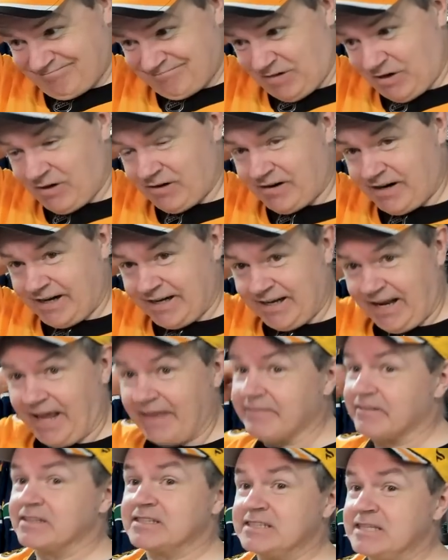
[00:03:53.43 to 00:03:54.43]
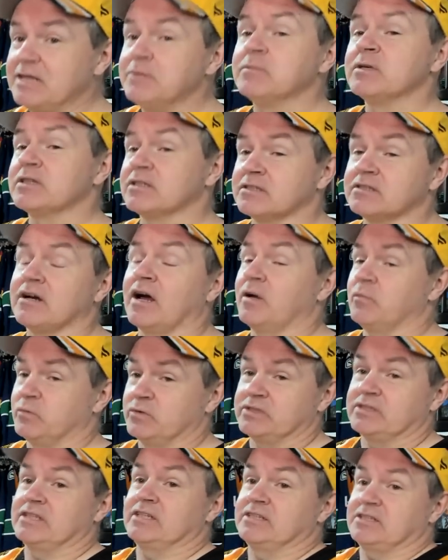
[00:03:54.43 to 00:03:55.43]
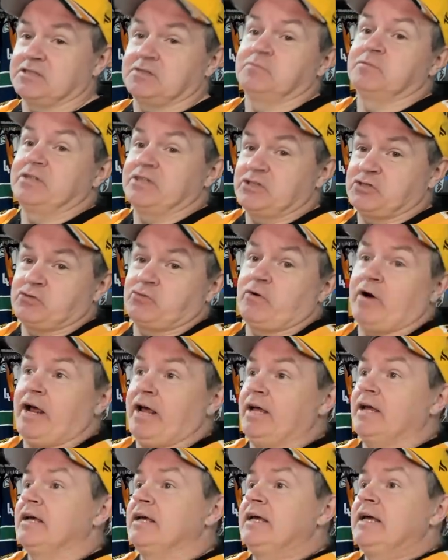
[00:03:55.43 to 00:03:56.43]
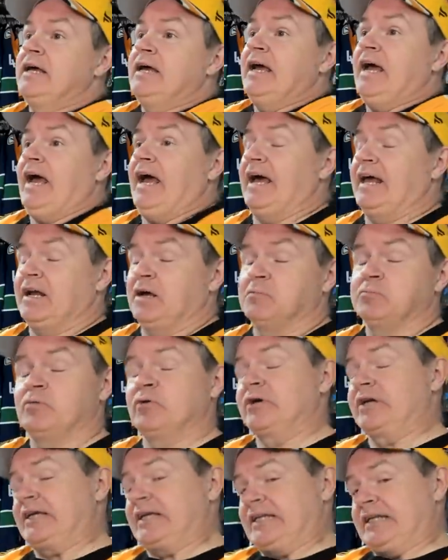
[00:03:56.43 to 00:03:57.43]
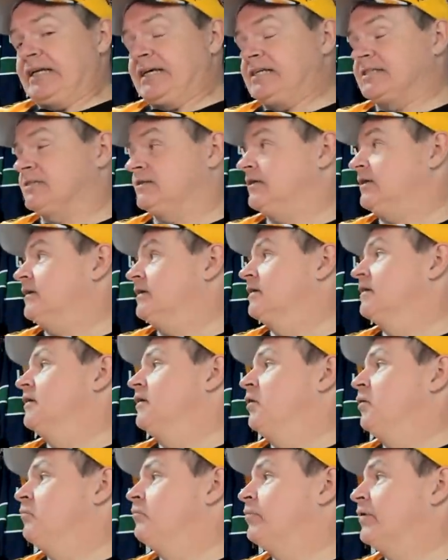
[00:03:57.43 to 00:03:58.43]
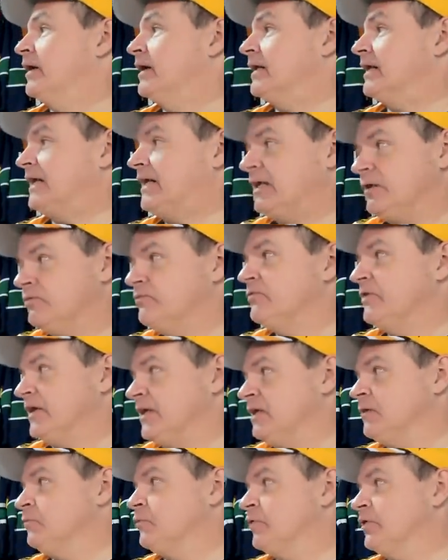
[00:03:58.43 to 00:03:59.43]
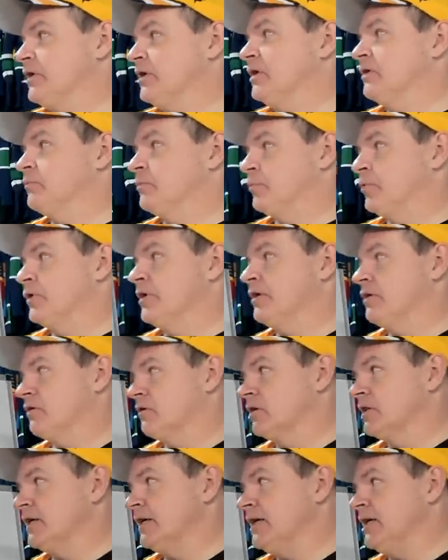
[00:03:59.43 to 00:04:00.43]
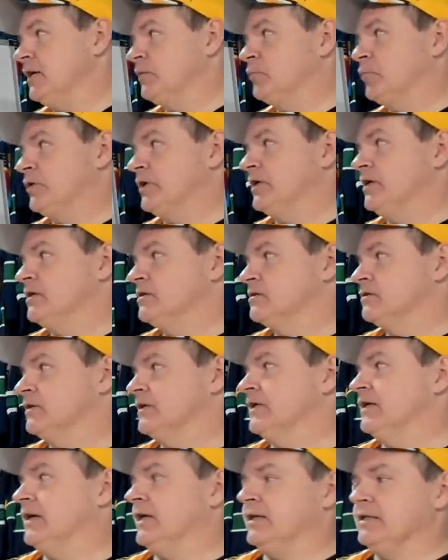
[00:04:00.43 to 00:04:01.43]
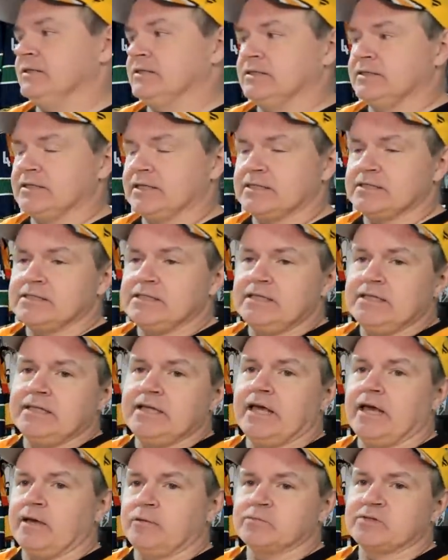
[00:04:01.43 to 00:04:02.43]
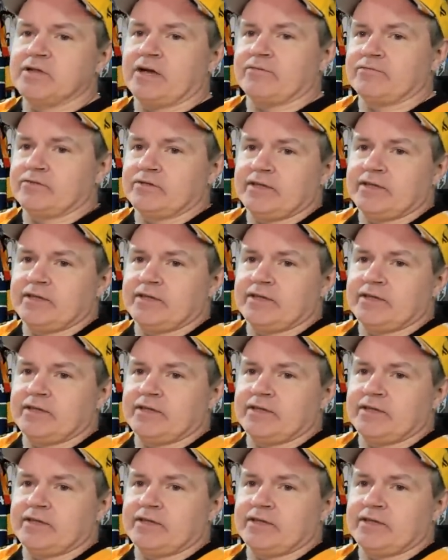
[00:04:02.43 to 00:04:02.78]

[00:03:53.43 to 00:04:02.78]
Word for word: All right, and the team at the time was in some disarray, and I'm putting it nicely. But he fit in pretty pretty early and pretty easily, and in 16 games after